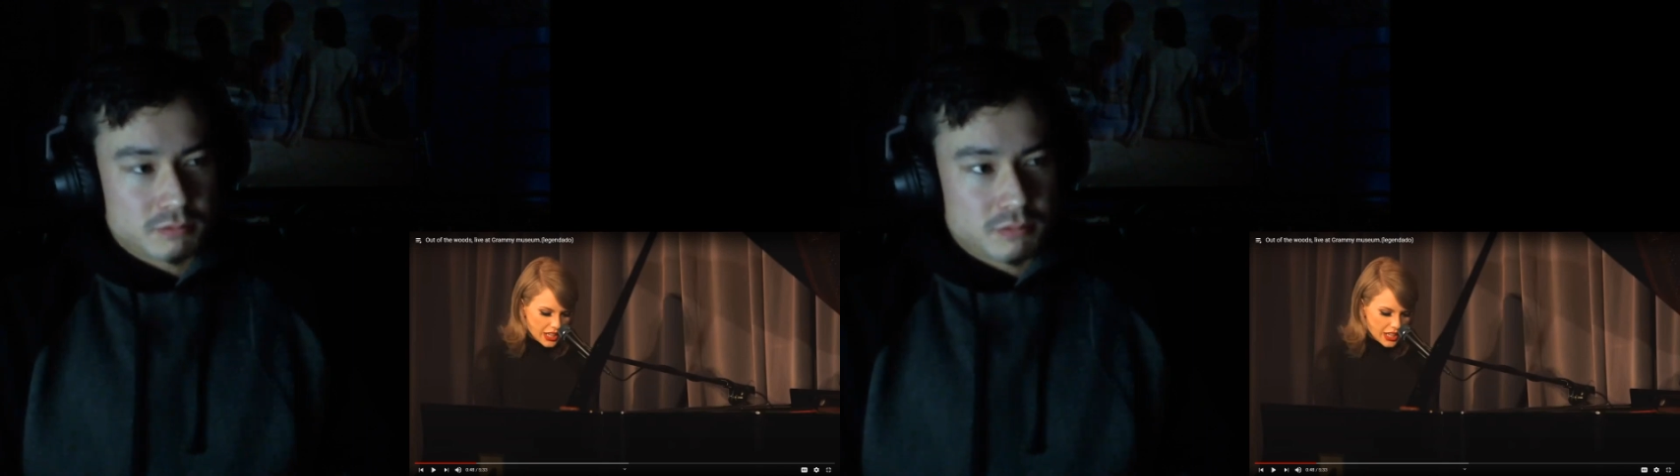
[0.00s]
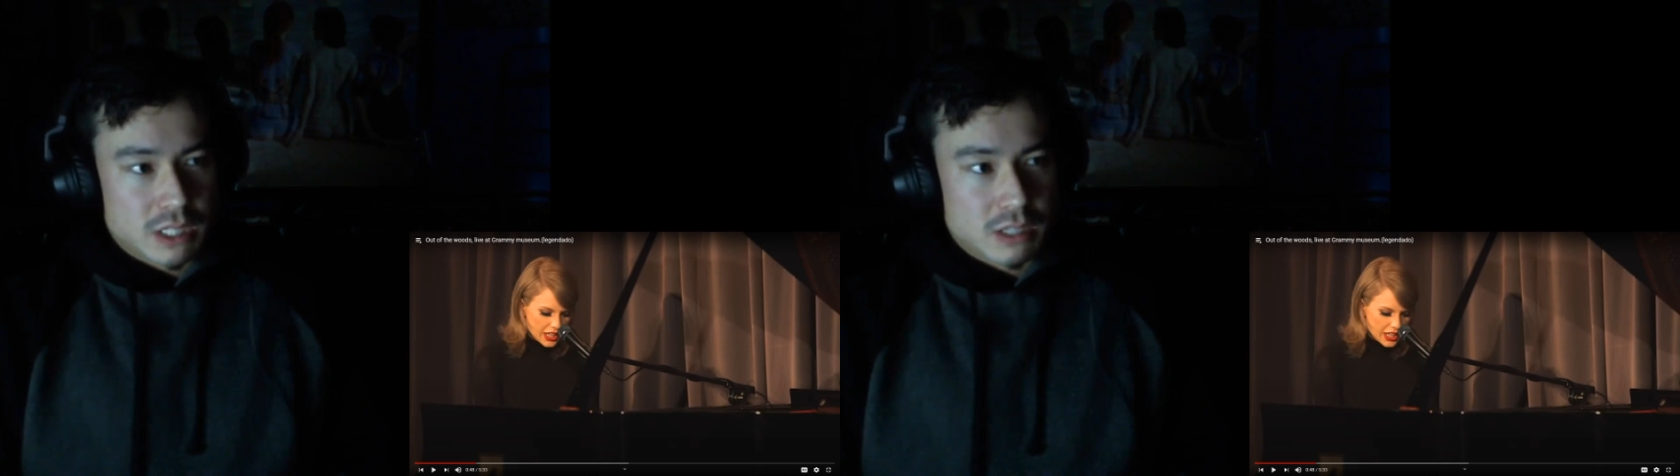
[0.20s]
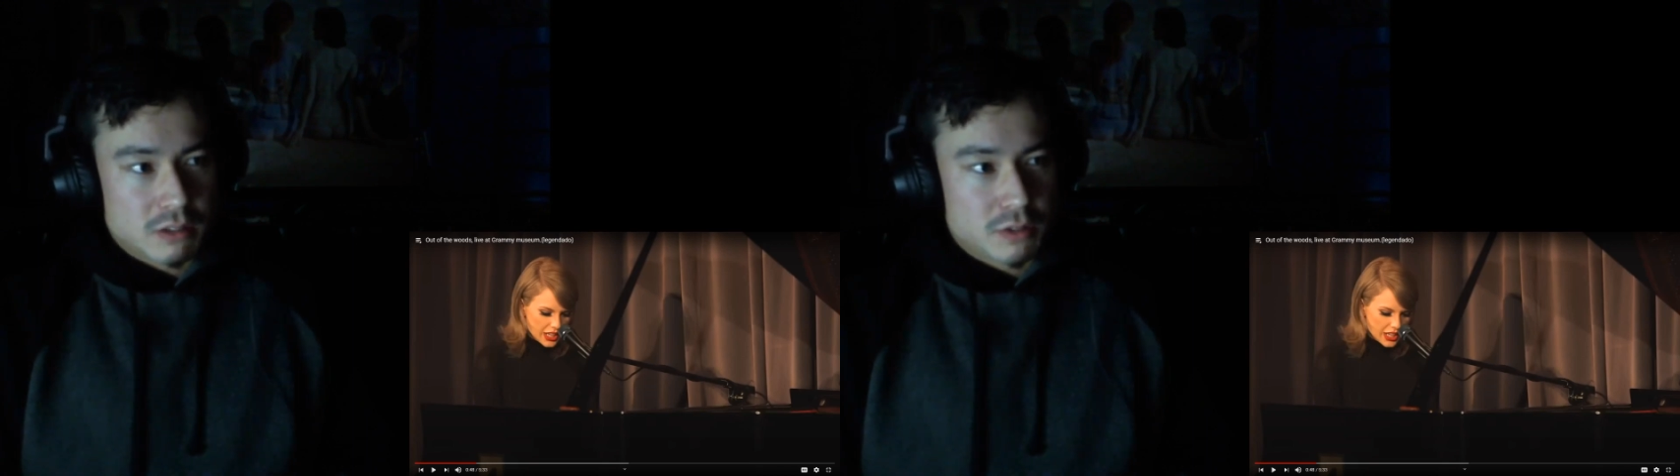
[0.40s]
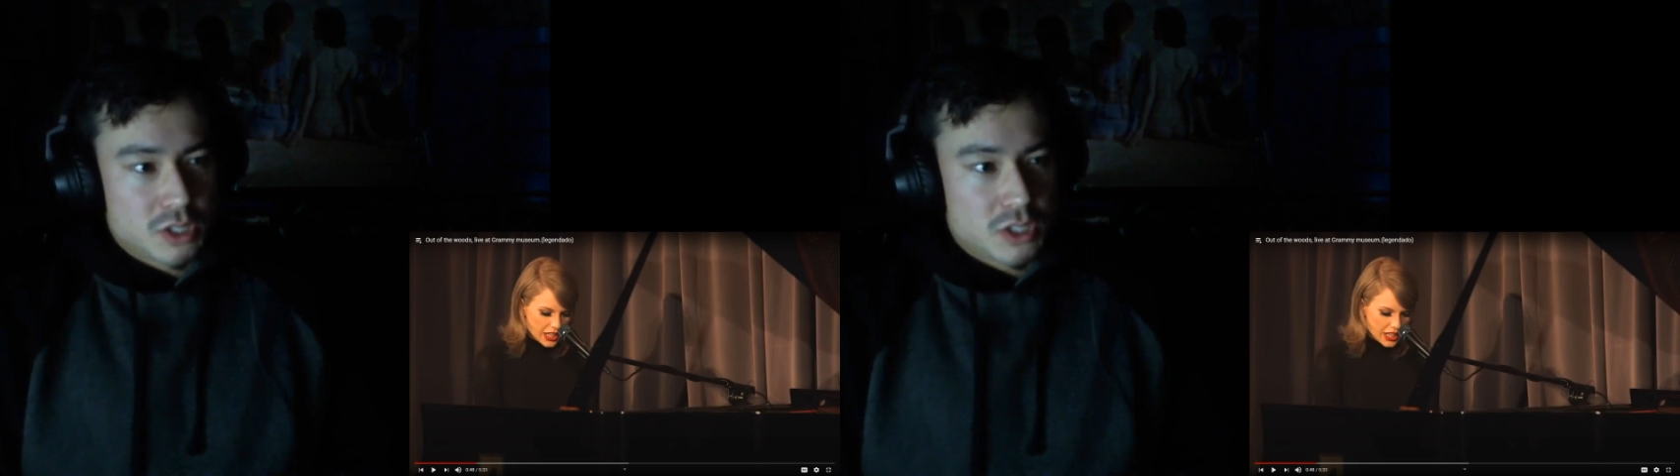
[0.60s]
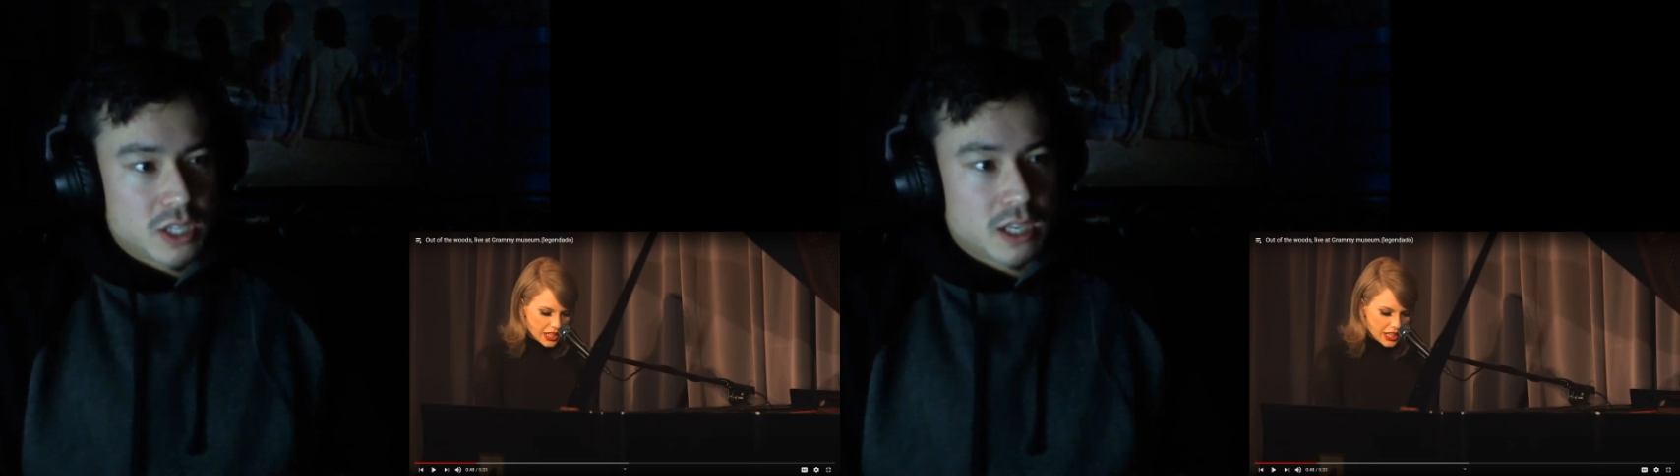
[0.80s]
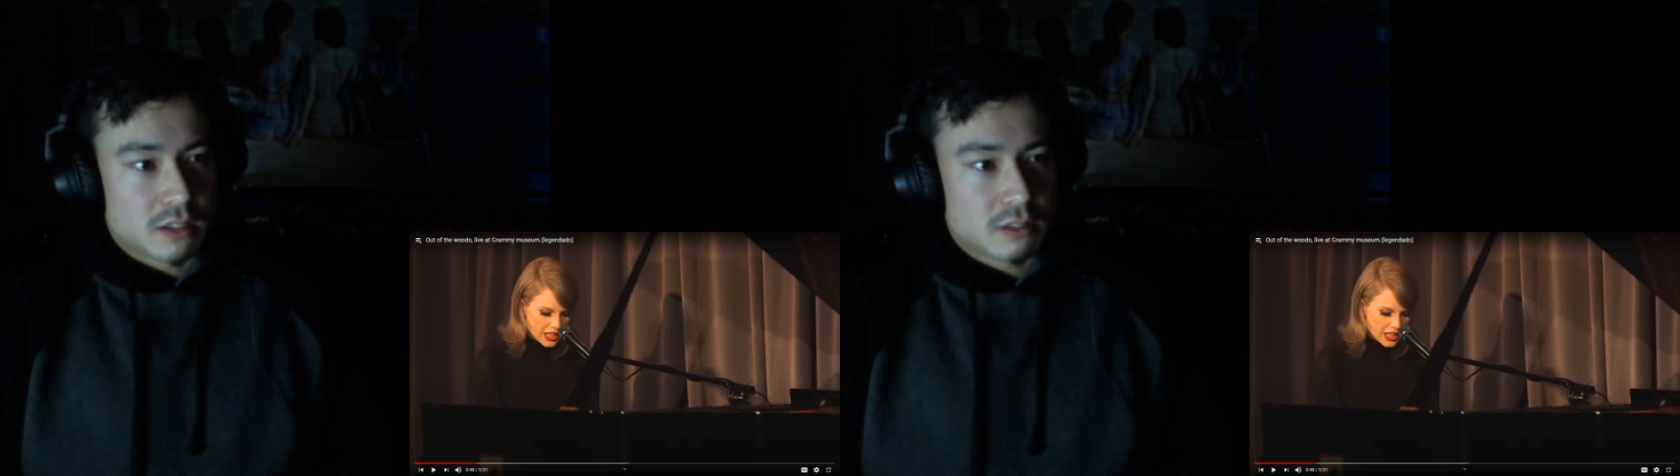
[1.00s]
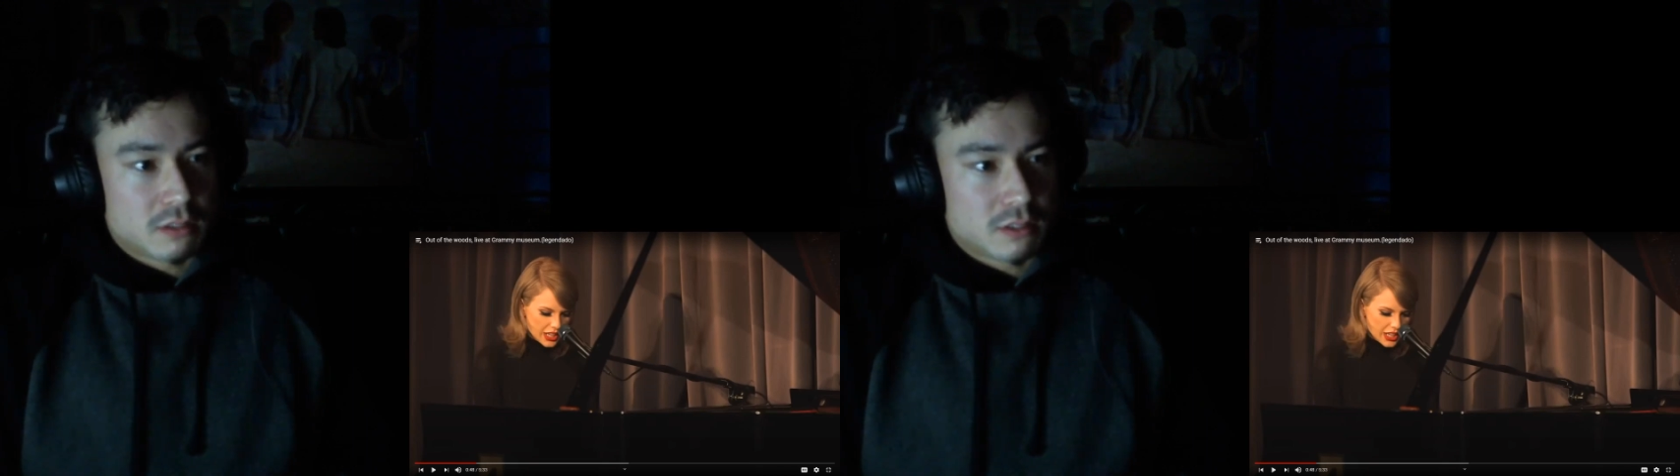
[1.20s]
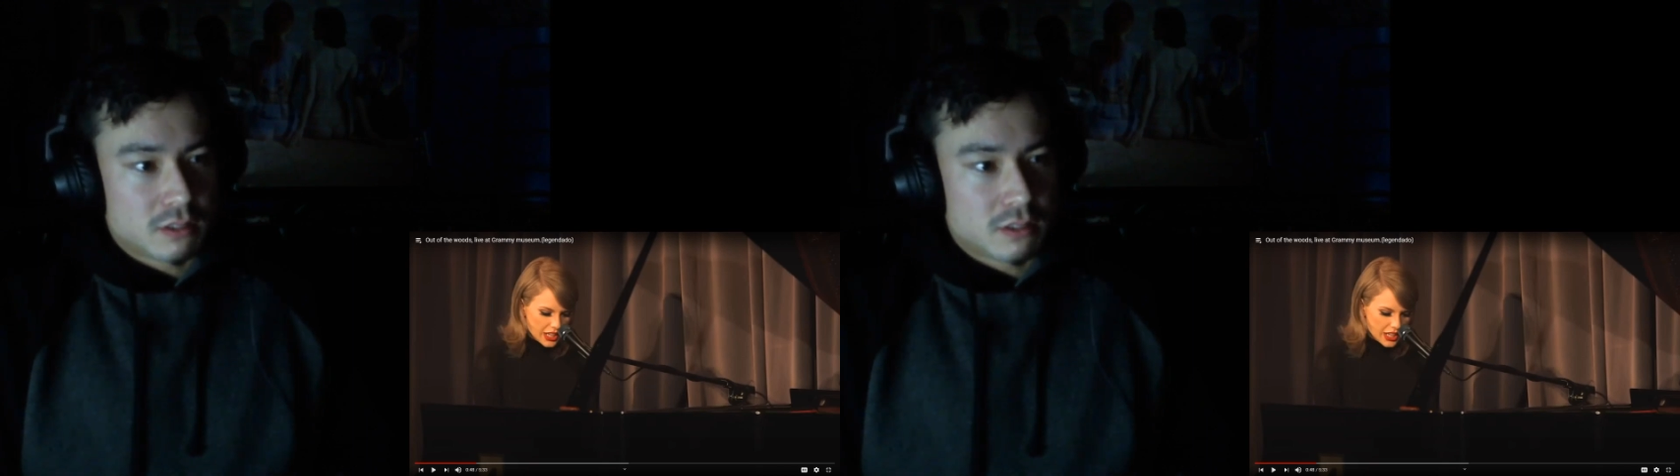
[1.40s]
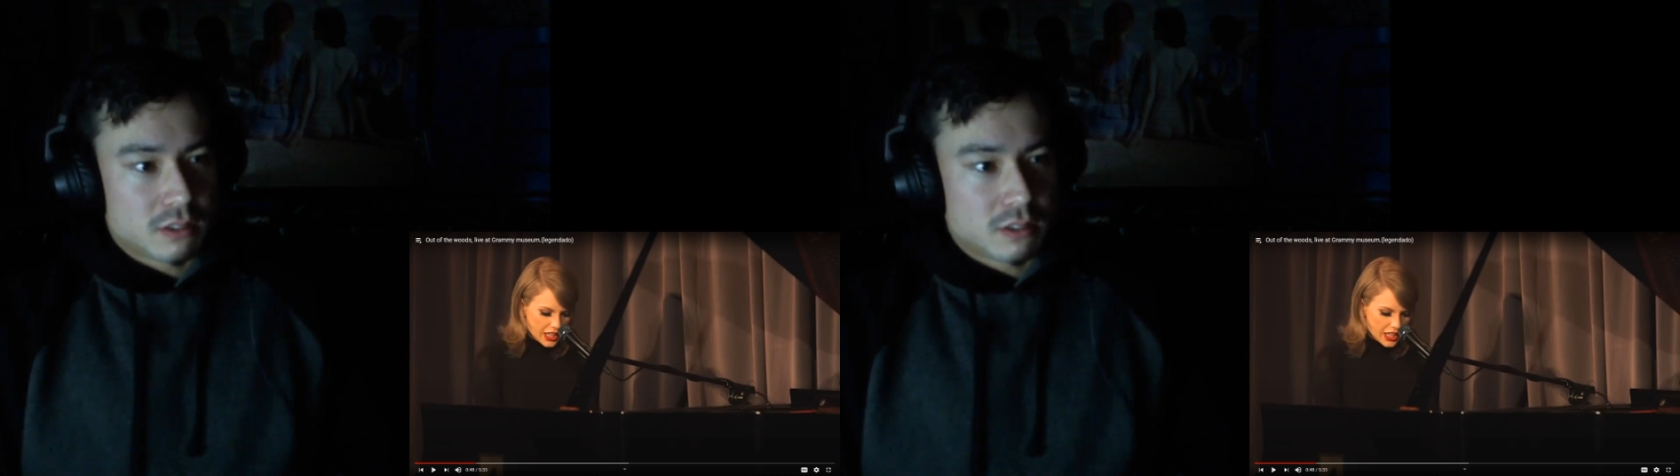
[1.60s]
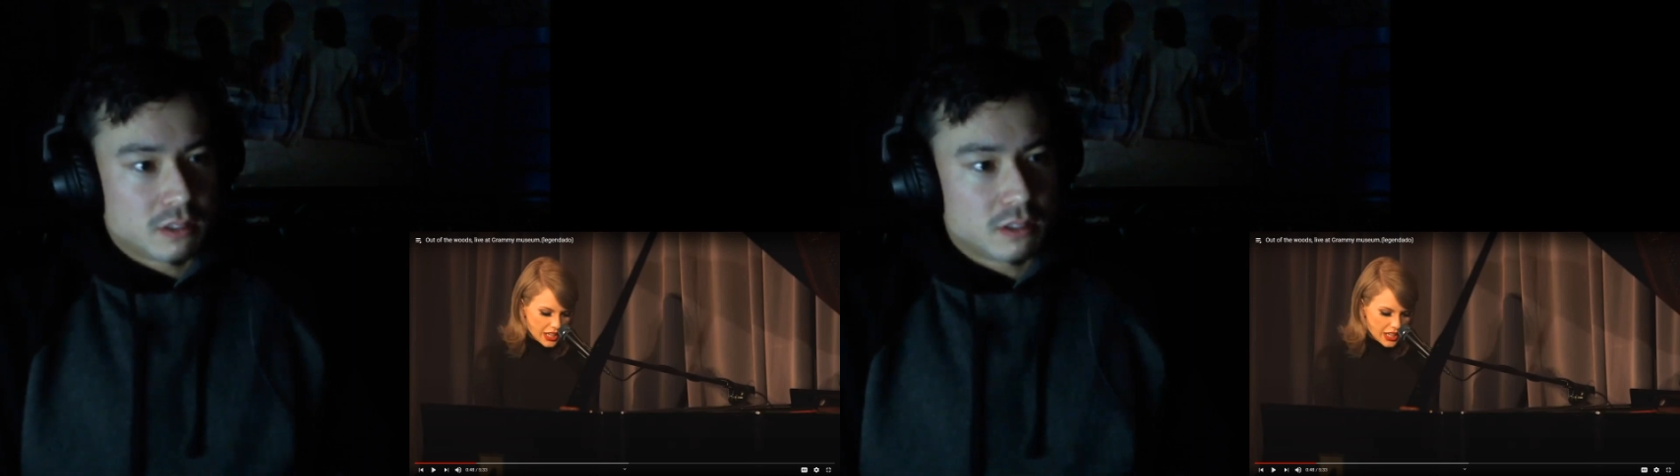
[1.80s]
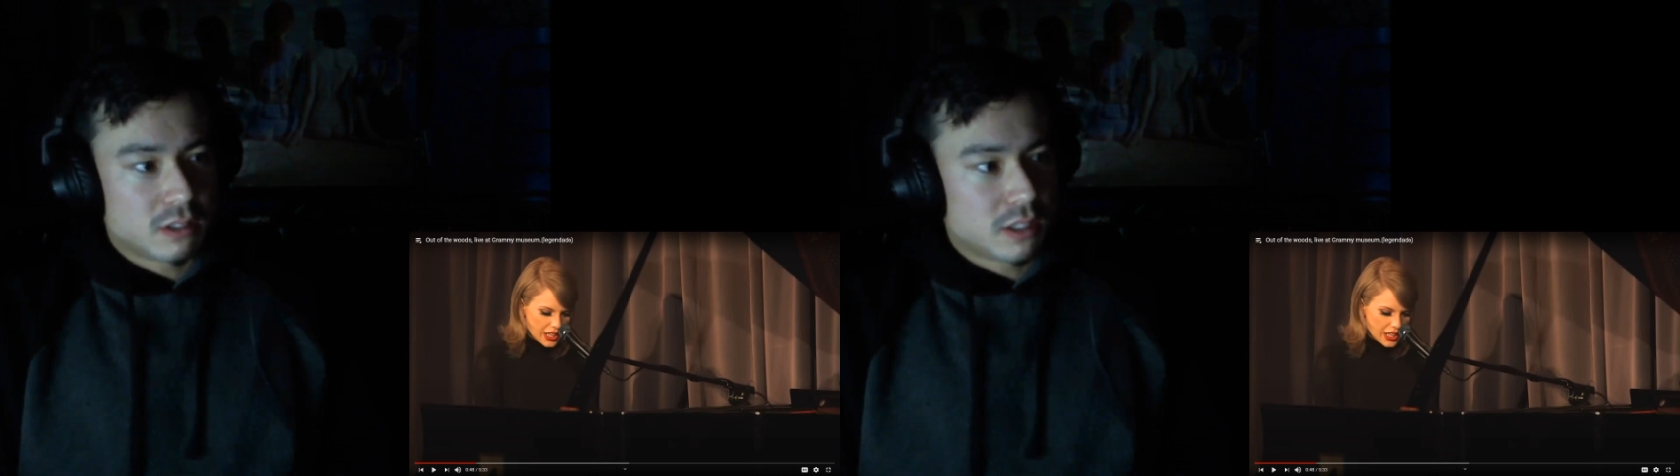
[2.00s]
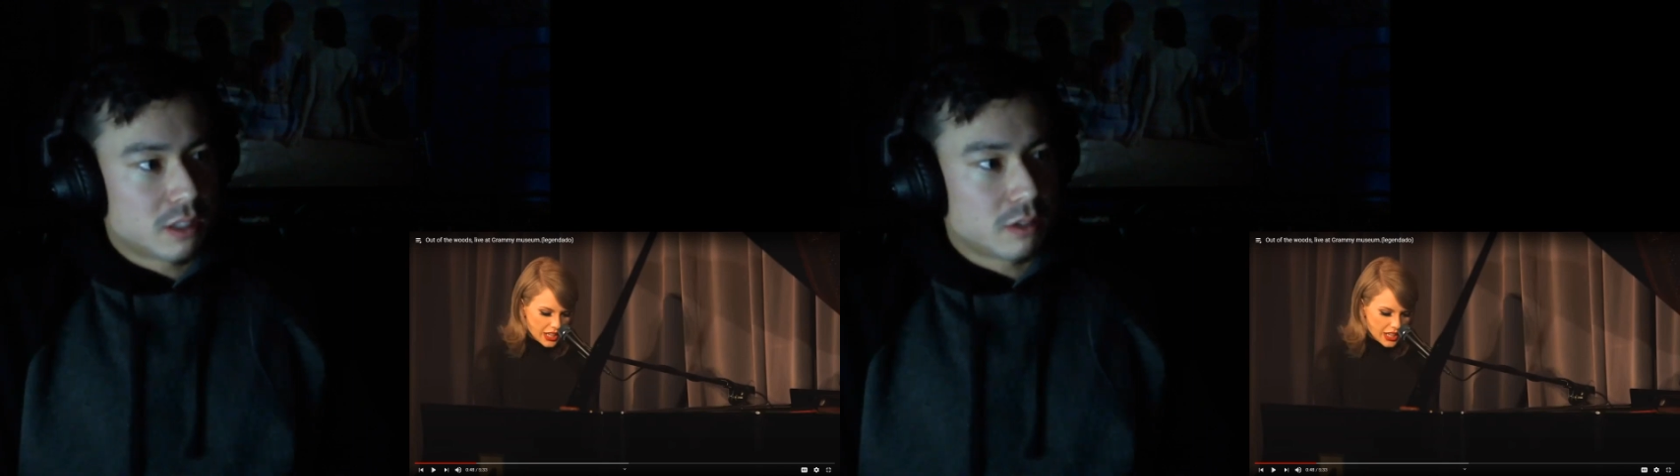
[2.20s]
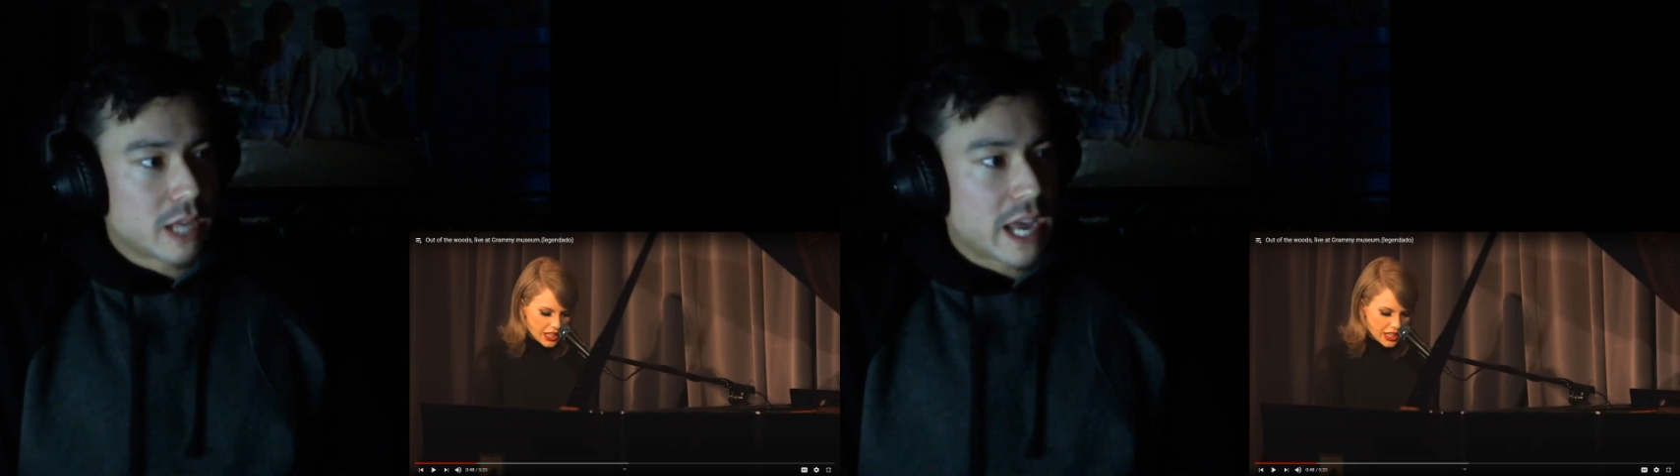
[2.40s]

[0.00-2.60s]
you know, if she's dating, uh, you know, an